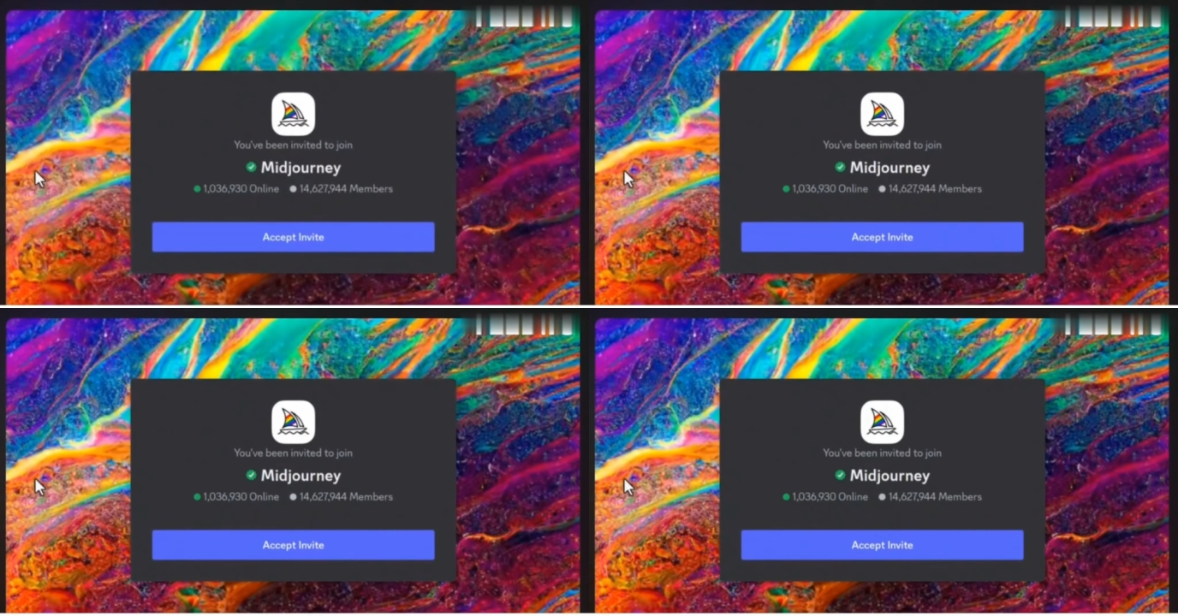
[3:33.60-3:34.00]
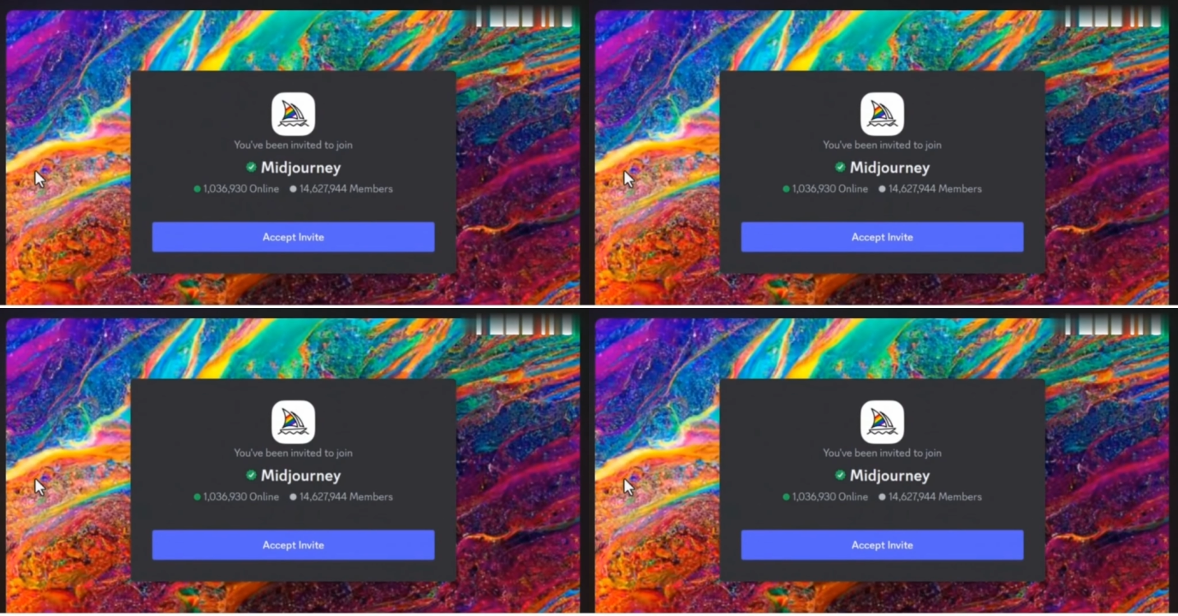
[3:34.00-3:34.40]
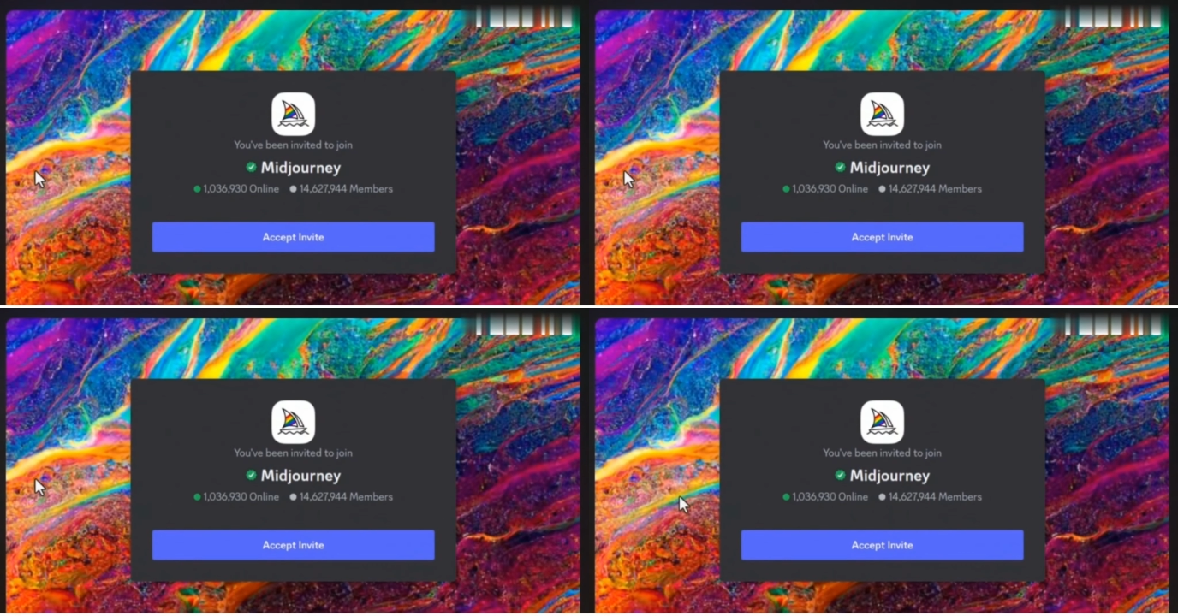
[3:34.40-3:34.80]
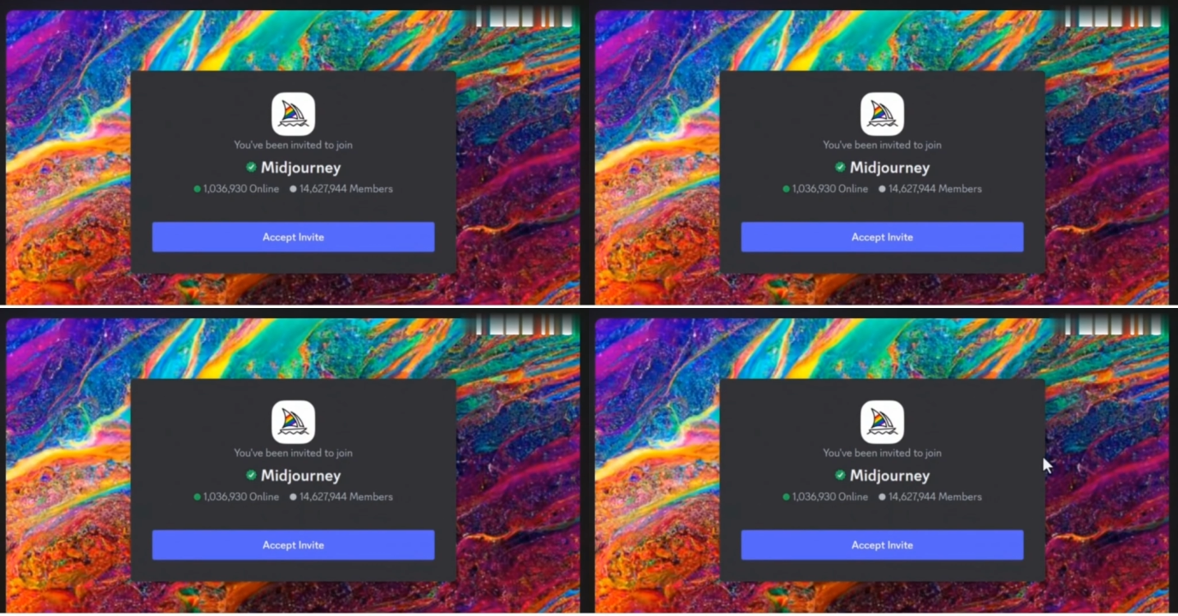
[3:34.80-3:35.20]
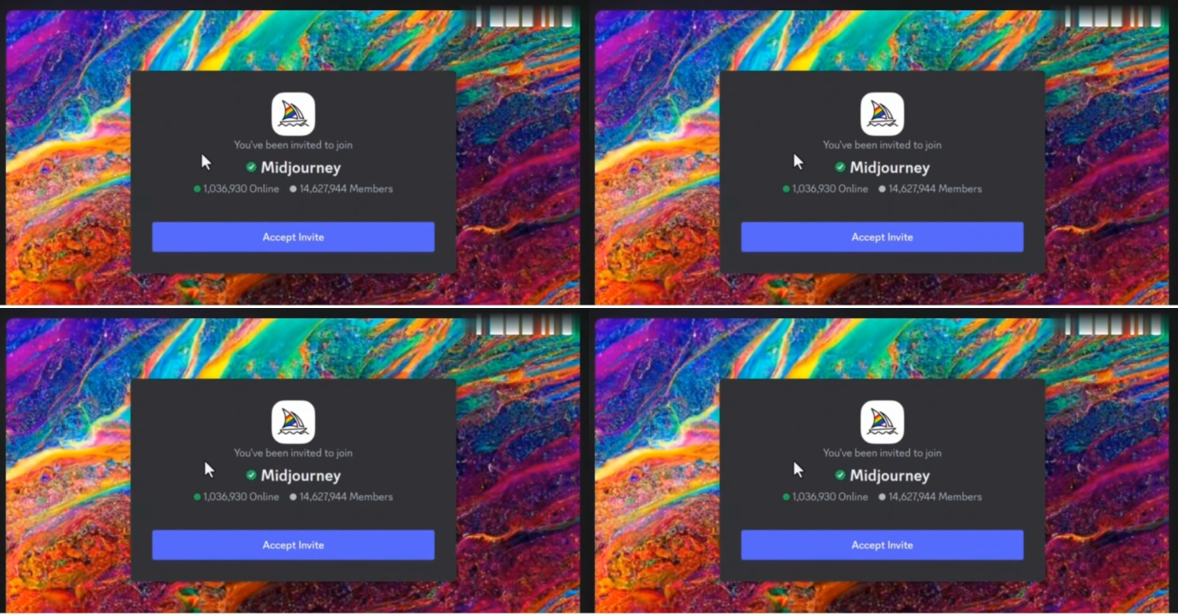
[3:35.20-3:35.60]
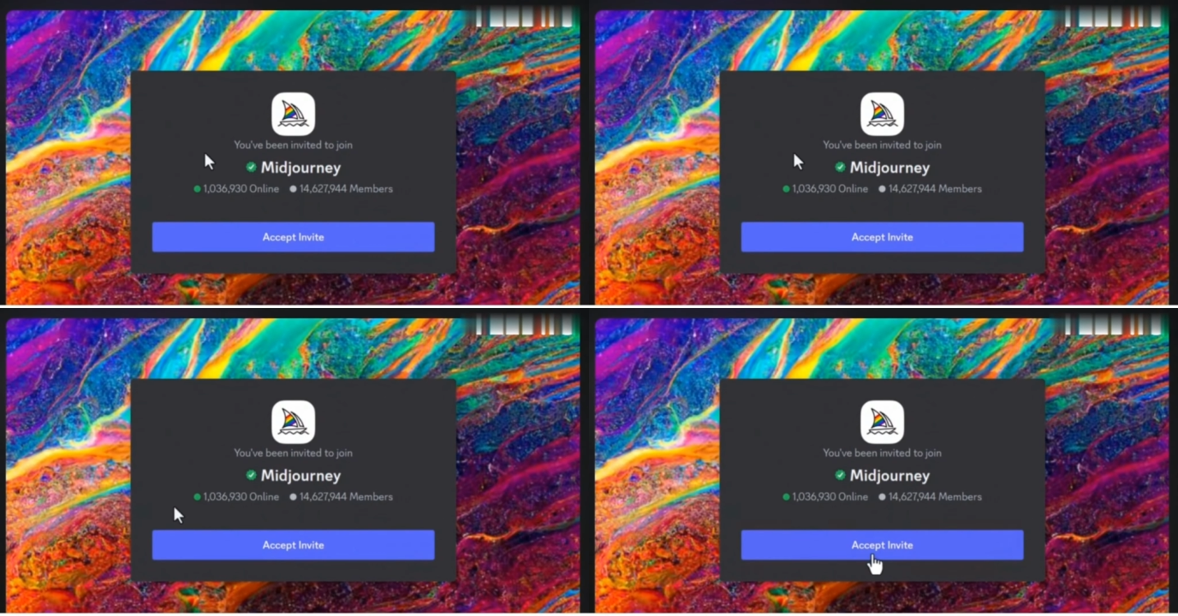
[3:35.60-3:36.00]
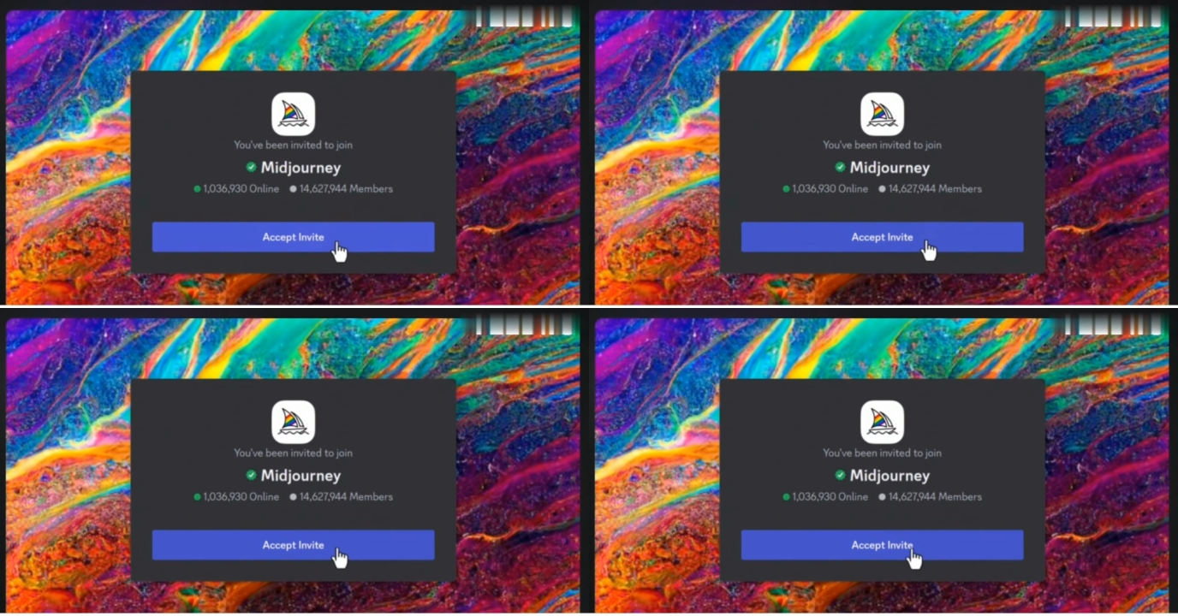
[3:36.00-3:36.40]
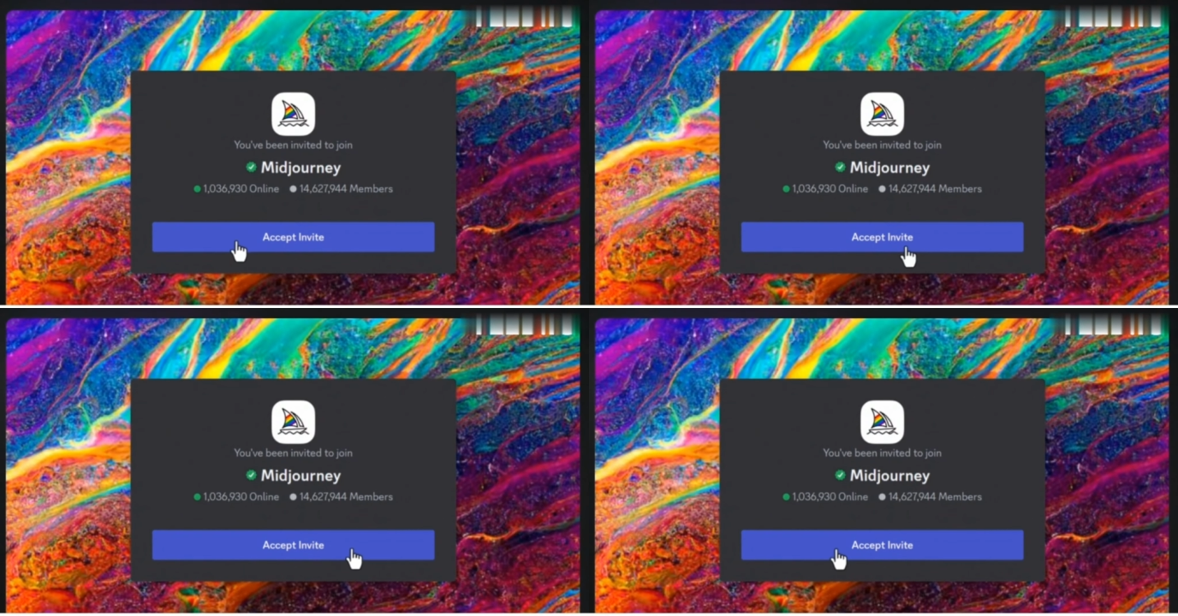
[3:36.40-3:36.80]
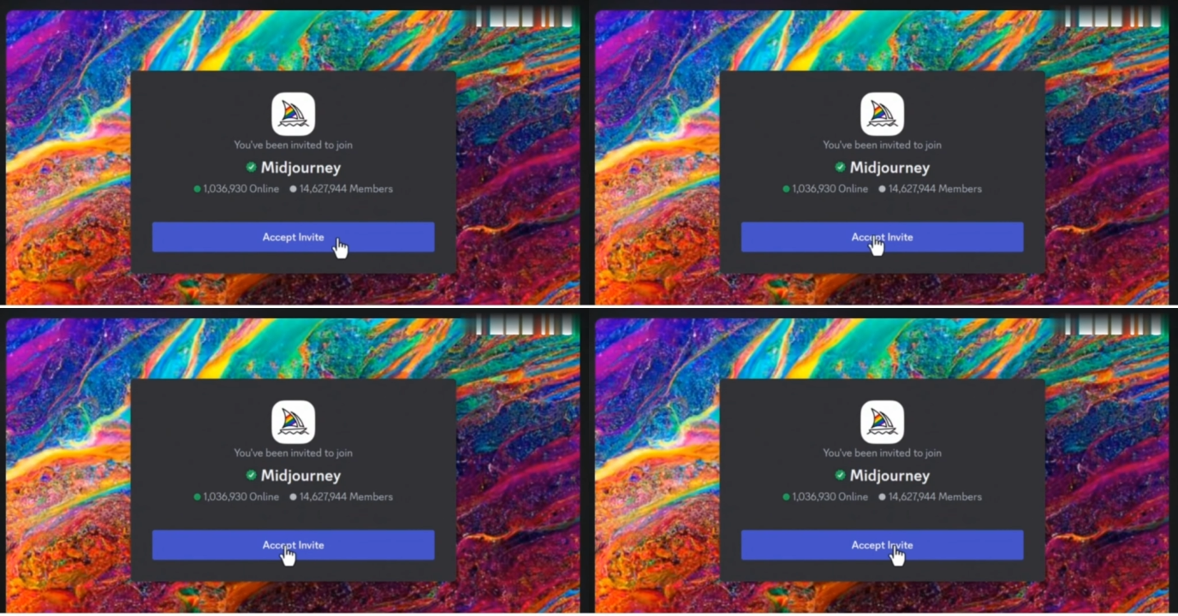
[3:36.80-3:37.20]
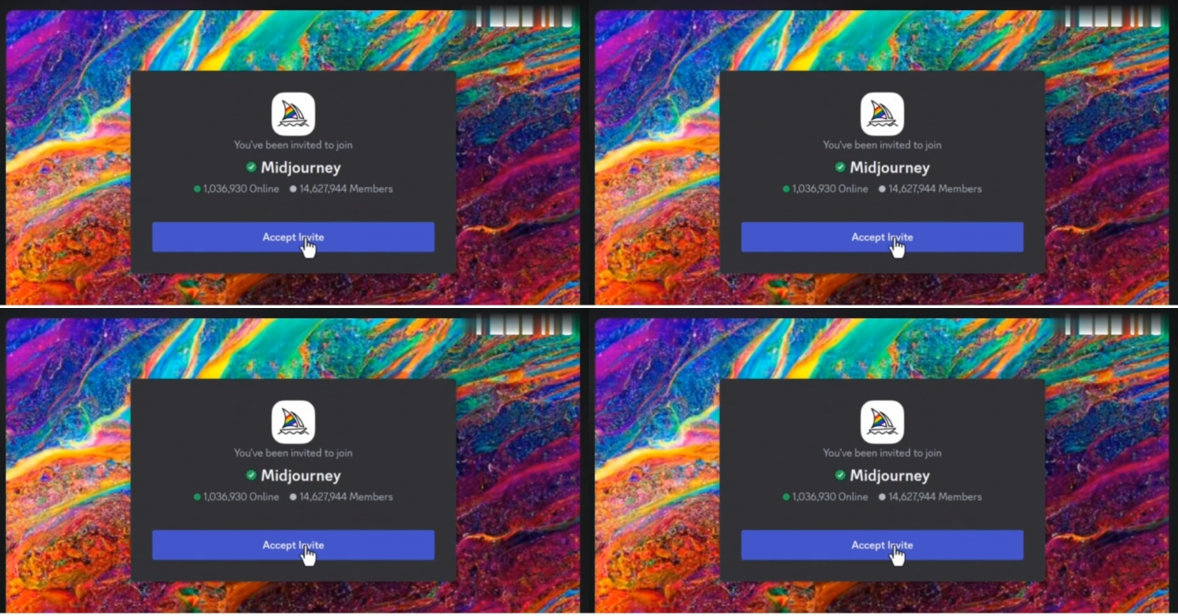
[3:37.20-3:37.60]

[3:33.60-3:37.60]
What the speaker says: No face is visible, so there are no lips to read.